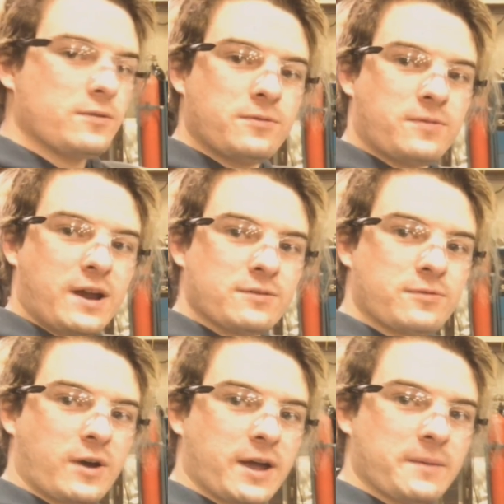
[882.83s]
front
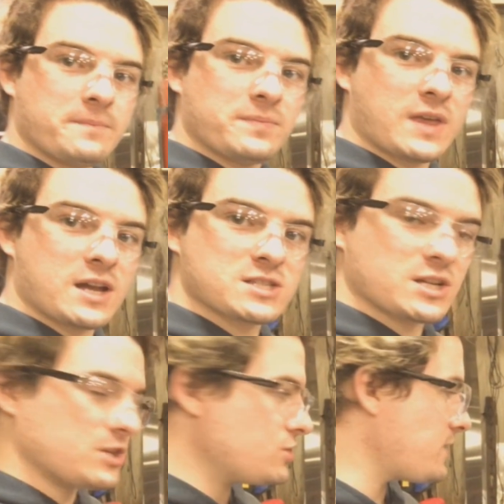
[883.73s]
frame that is
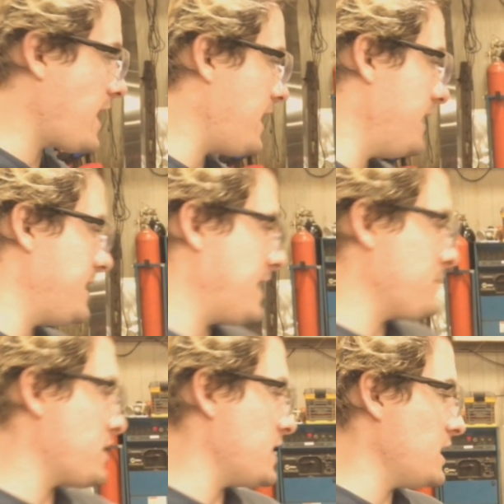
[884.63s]
gonna do that, and then I'm
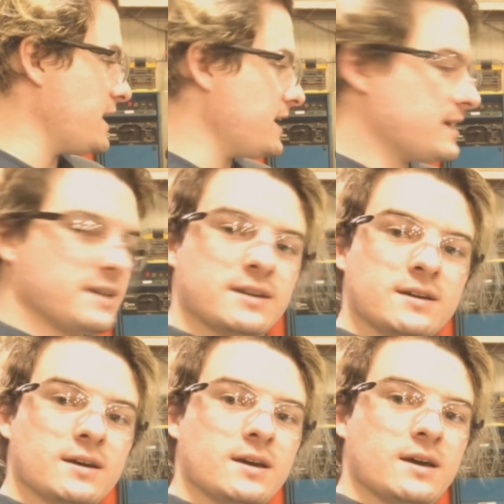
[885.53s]
gonna link
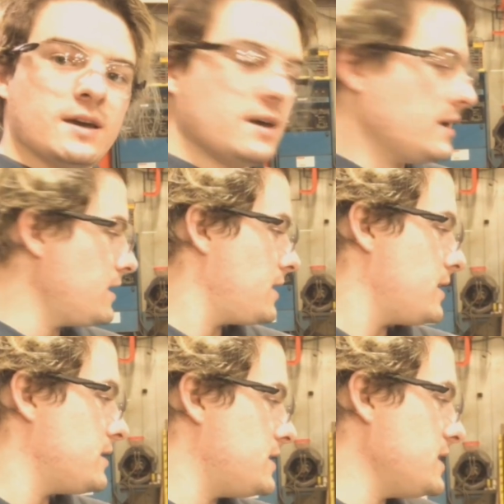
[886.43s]

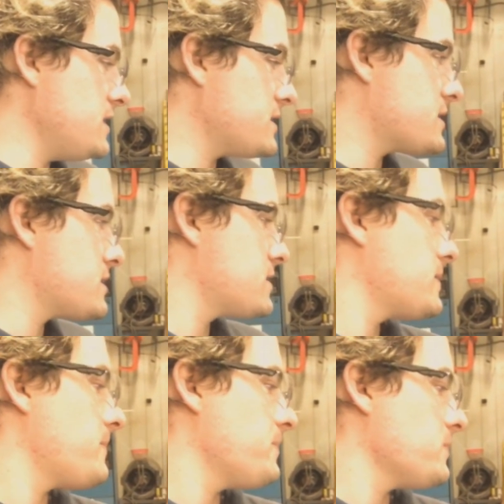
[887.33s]
these
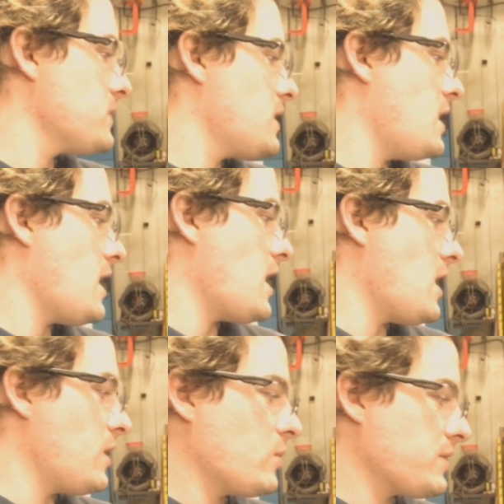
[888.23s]

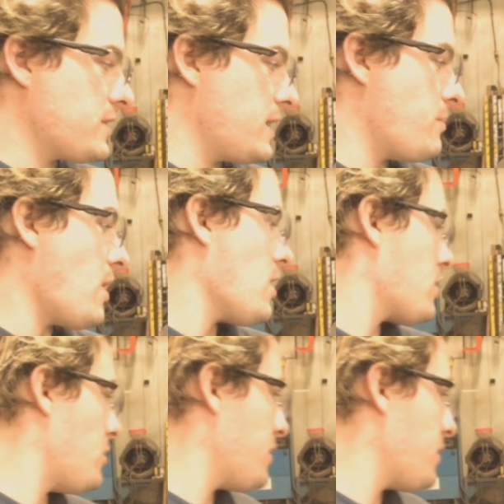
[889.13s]
with the bar going